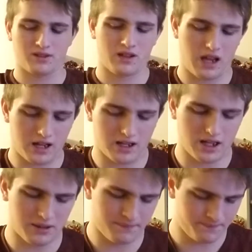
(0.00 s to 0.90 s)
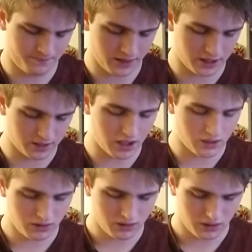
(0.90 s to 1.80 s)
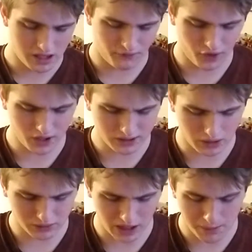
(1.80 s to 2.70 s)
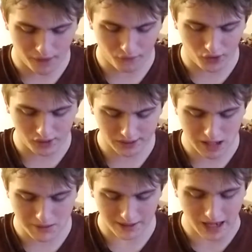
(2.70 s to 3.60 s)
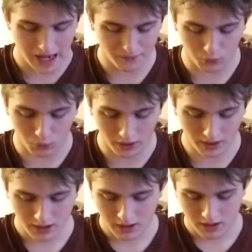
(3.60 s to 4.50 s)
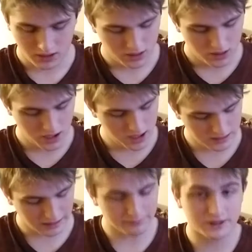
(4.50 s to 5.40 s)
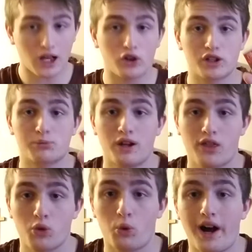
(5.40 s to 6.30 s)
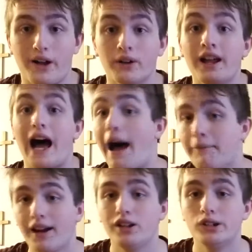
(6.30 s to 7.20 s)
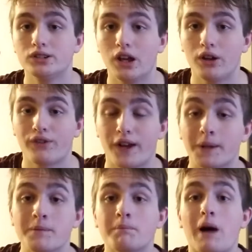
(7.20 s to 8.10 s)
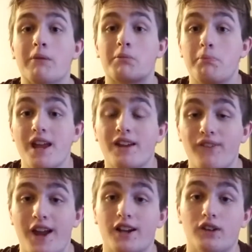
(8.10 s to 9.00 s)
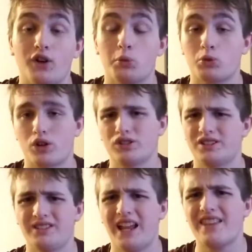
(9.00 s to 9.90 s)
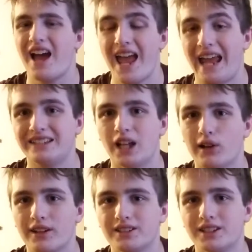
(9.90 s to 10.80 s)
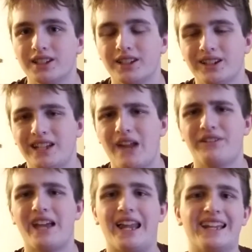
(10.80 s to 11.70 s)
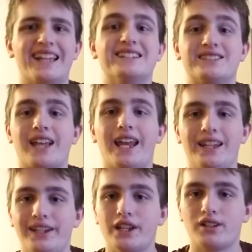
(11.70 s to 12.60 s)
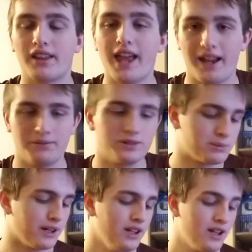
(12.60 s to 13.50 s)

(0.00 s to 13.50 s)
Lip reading: And let's get, first I'll say my first game I got for is Zelda Breath of the Wild. I'm not a huge Zelda fan, but I'm a big fan of open world. Not that I hate Zelda, just never got like insanely into the games, but